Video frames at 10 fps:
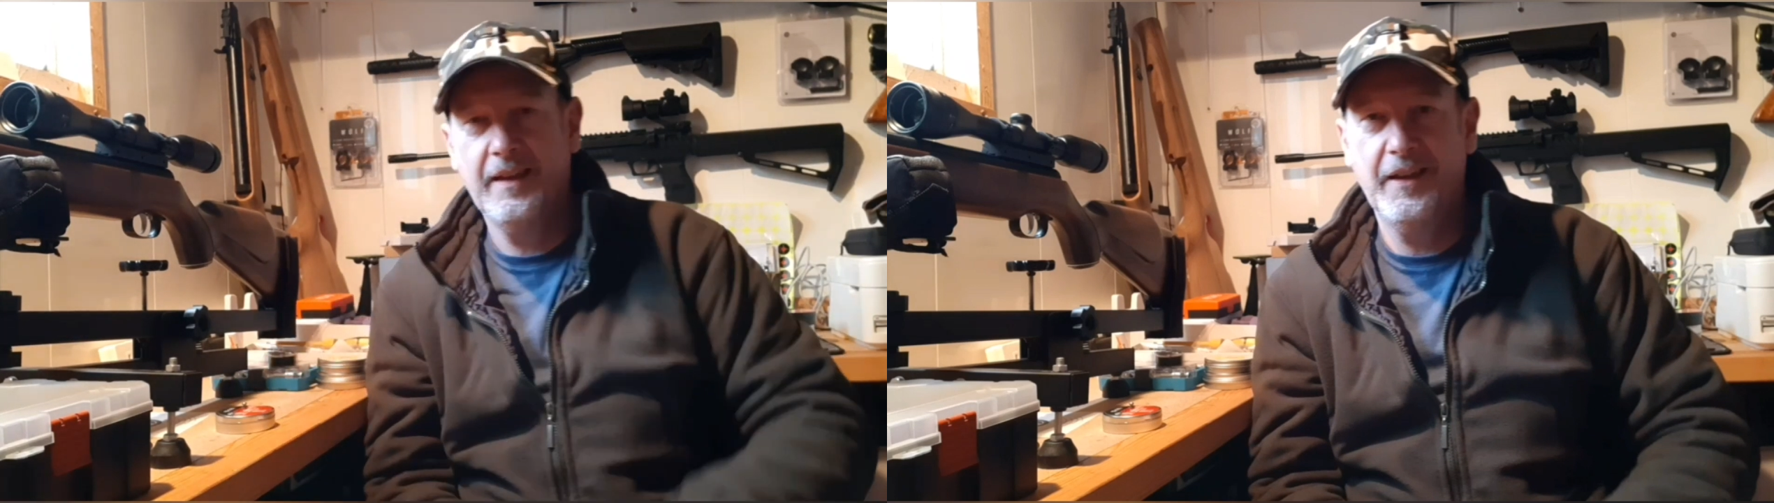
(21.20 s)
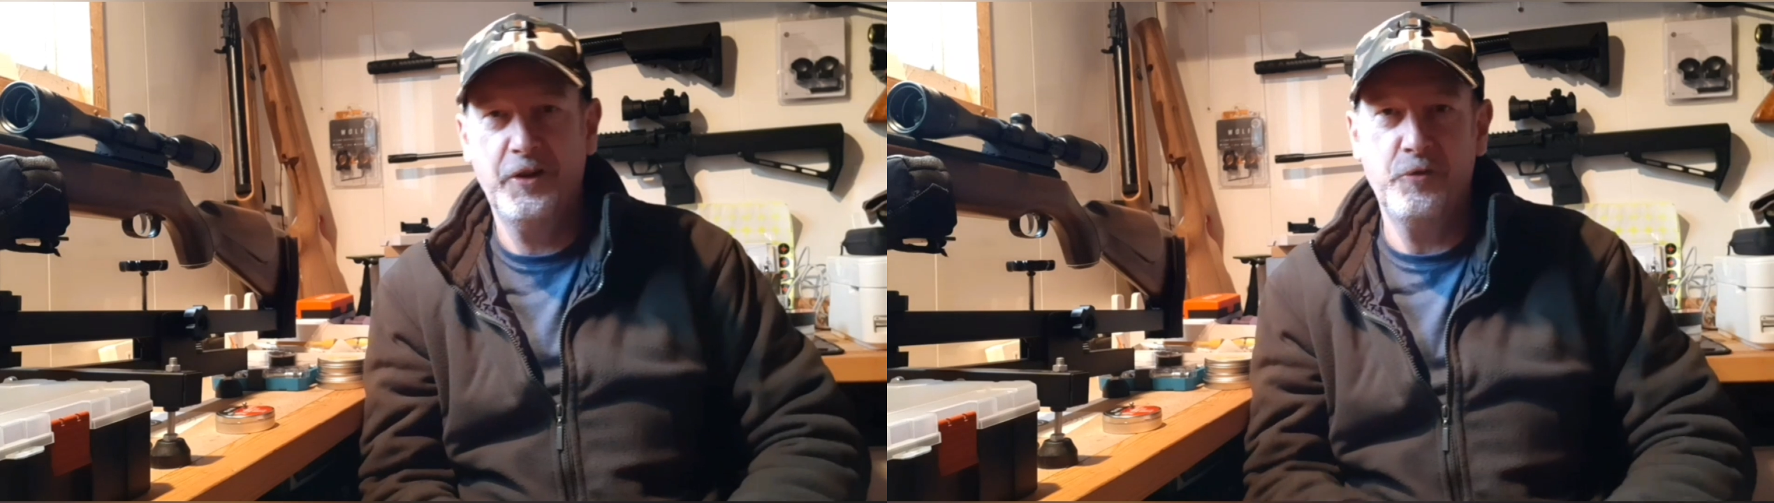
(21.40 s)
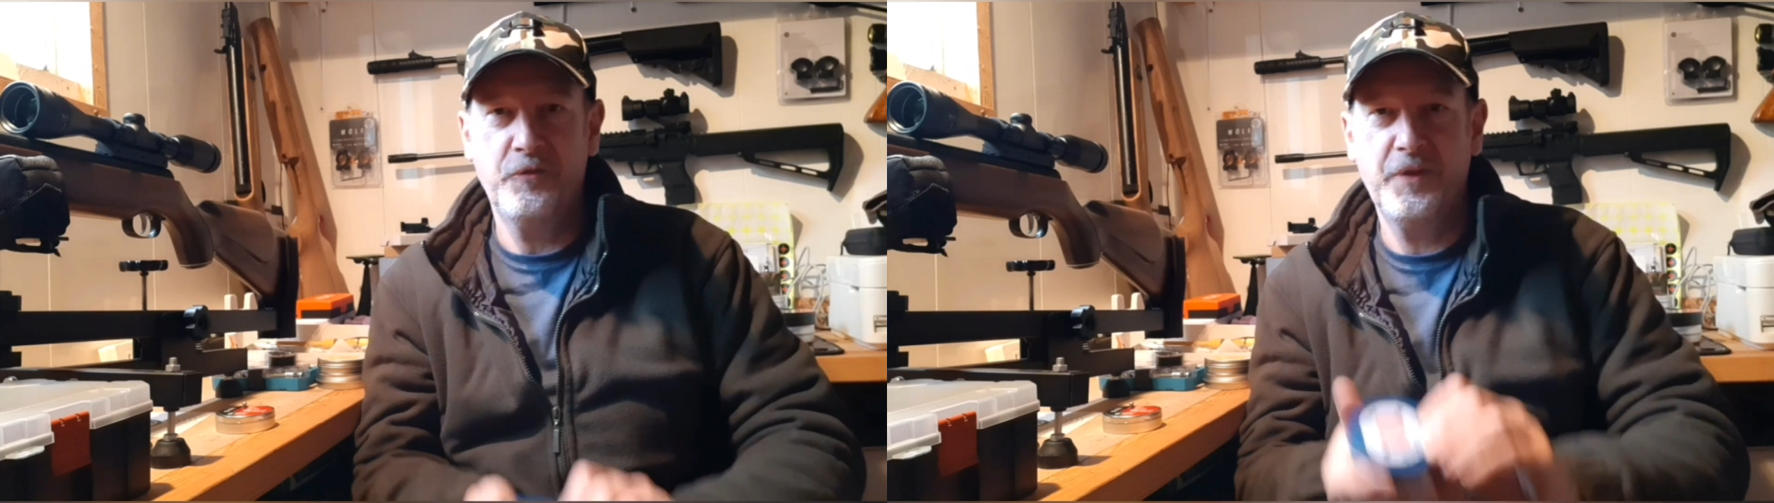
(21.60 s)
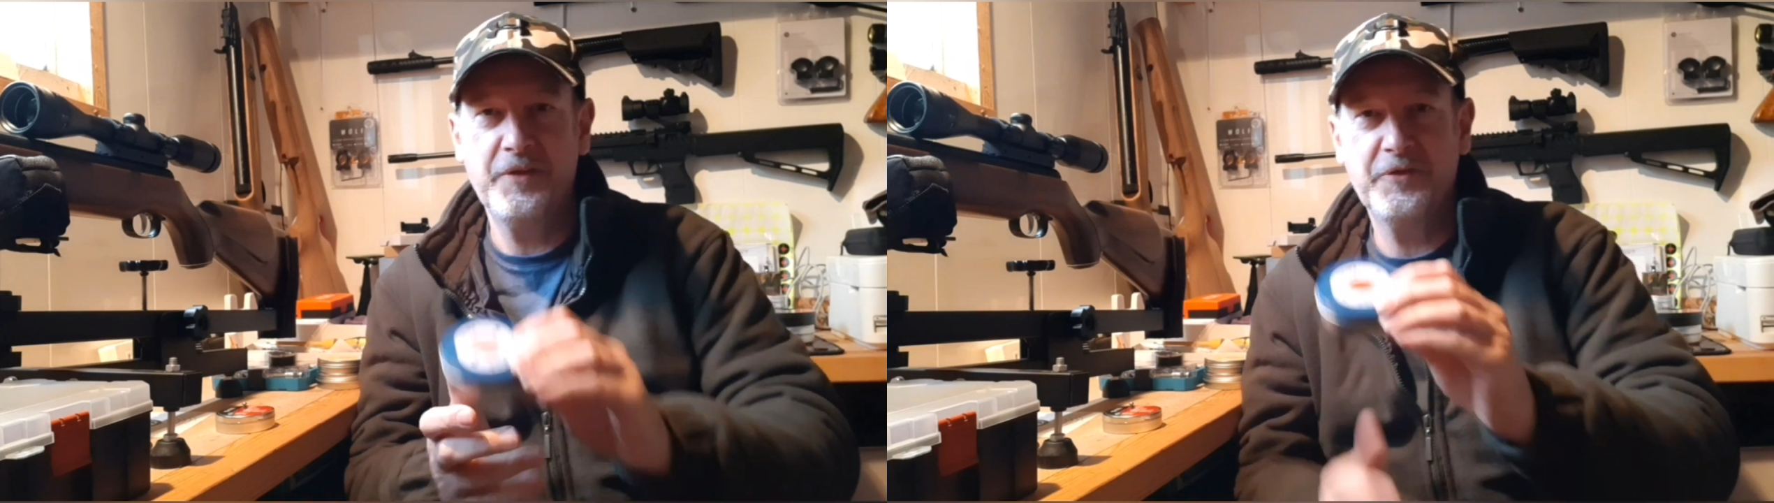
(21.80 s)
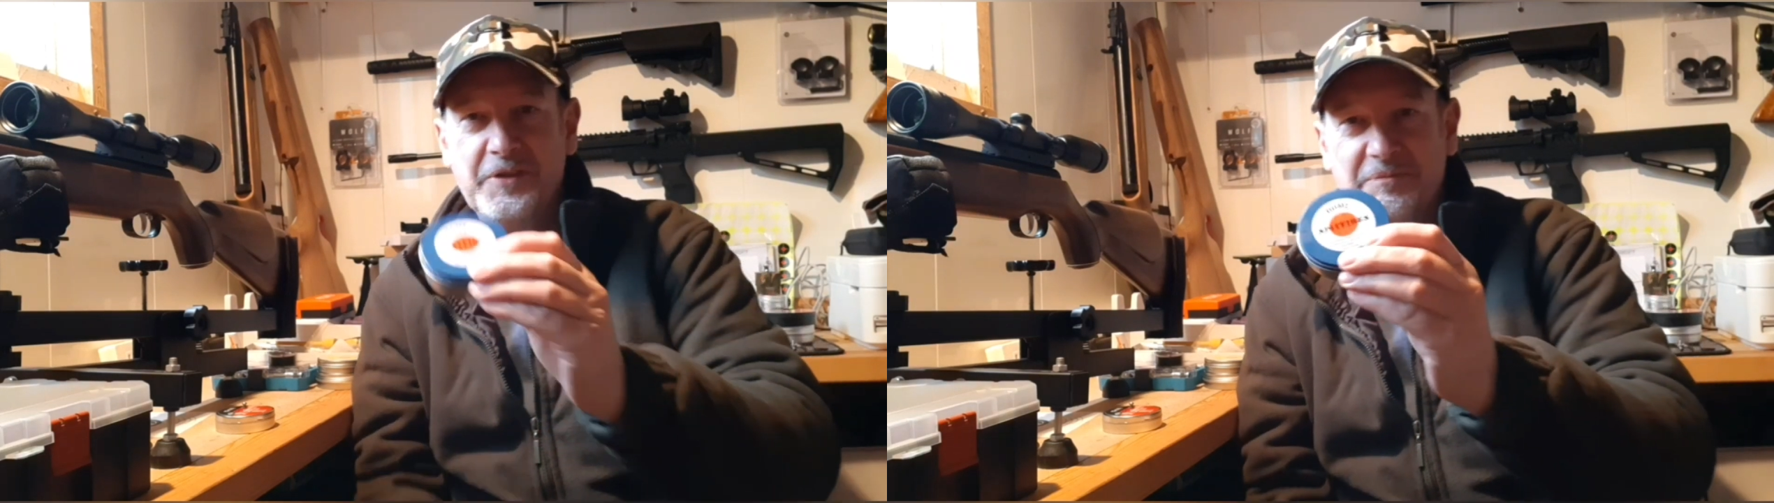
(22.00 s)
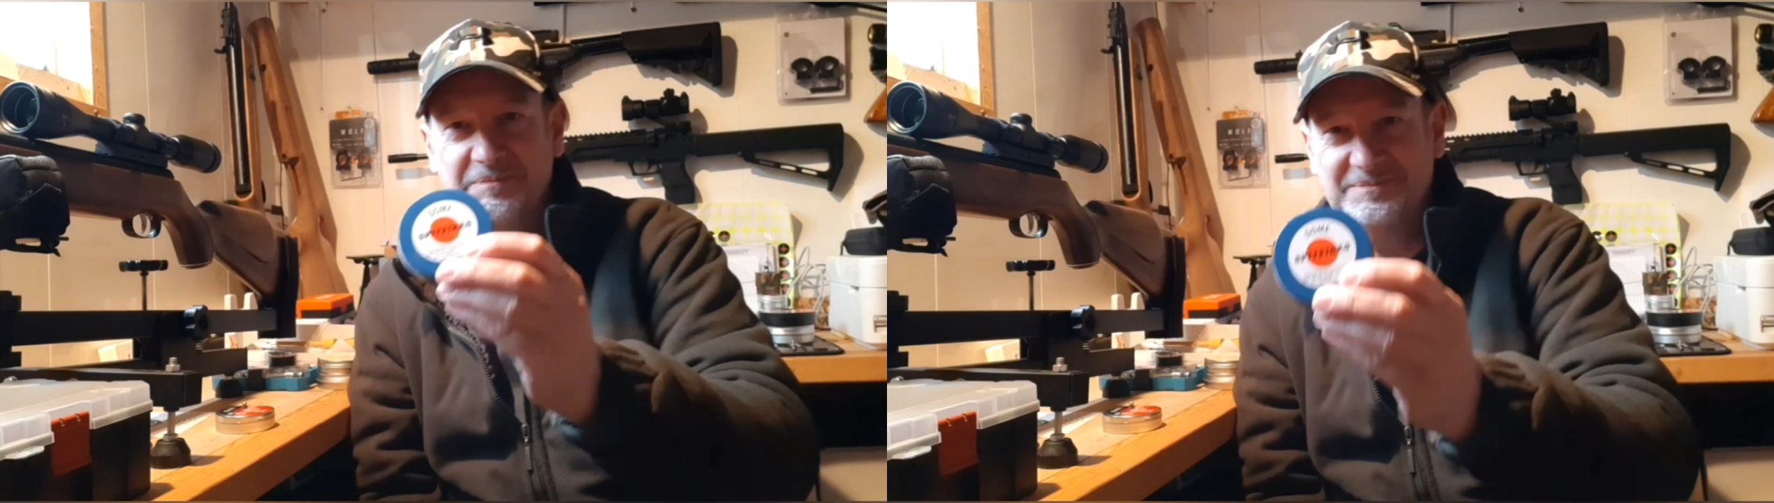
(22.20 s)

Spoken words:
an old favourite,